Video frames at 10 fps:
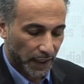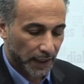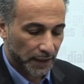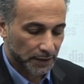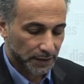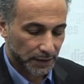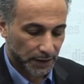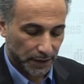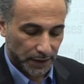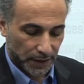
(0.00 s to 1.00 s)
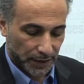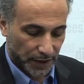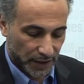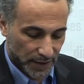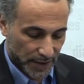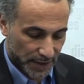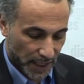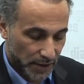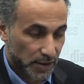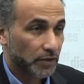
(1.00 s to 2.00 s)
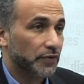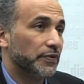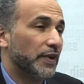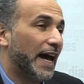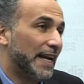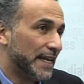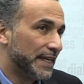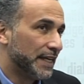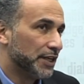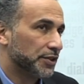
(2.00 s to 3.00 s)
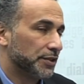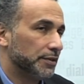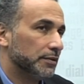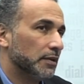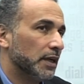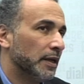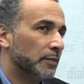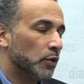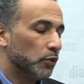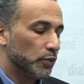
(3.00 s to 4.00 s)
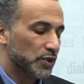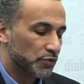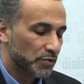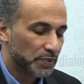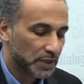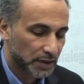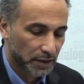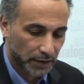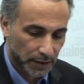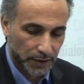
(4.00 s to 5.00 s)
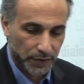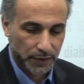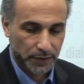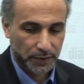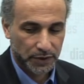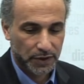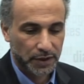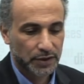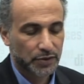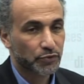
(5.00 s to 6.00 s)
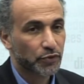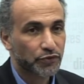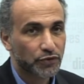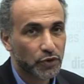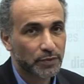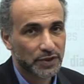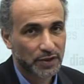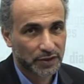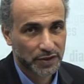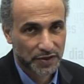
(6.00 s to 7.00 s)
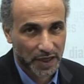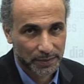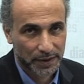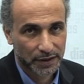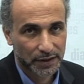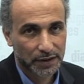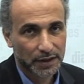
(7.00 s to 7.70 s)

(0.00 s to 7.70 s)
And there is a sense of alienation, and I'm always repeating this, which is reform is not Islamic.